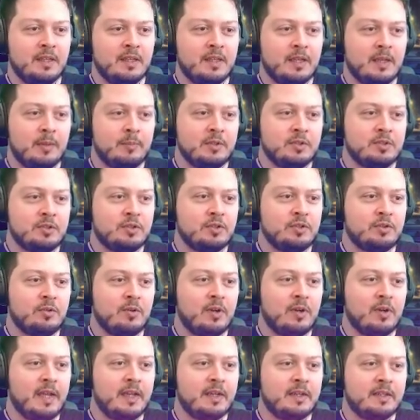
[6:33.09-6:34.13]
I'm
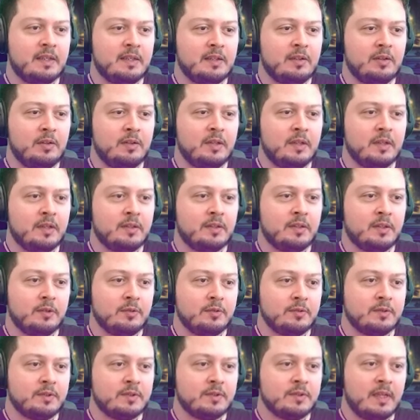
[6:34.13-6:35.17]
distracted looking at
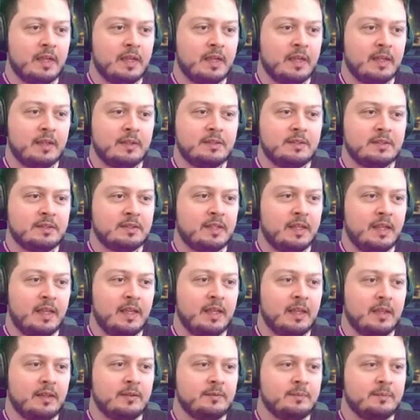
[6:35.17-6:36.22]
those. I just
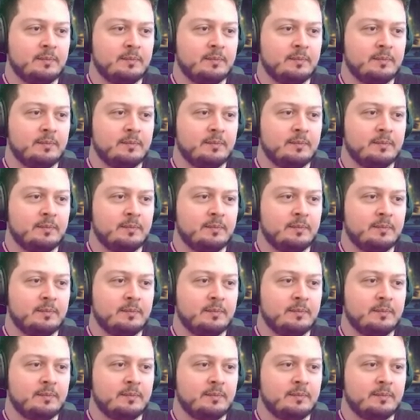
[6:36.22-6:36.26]
can't.